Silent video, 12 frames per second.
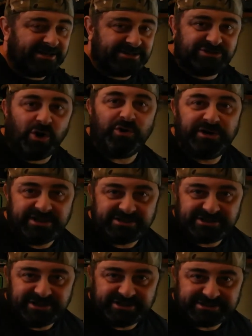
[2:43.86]

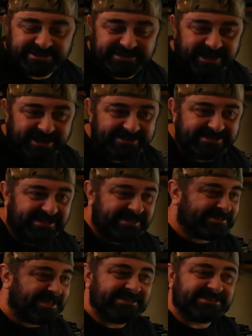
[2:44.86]
Donkey's years, okay? It
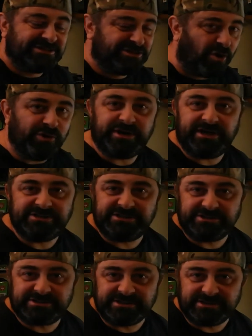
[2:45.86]
takes donkey's
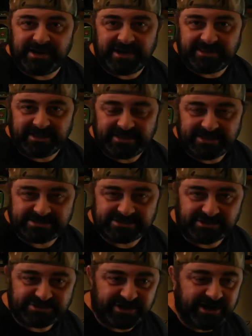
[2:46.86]
years to do anything in this
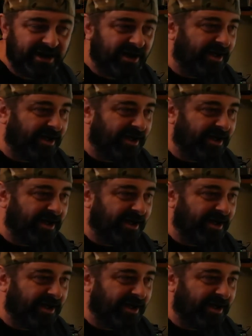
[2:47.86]
country.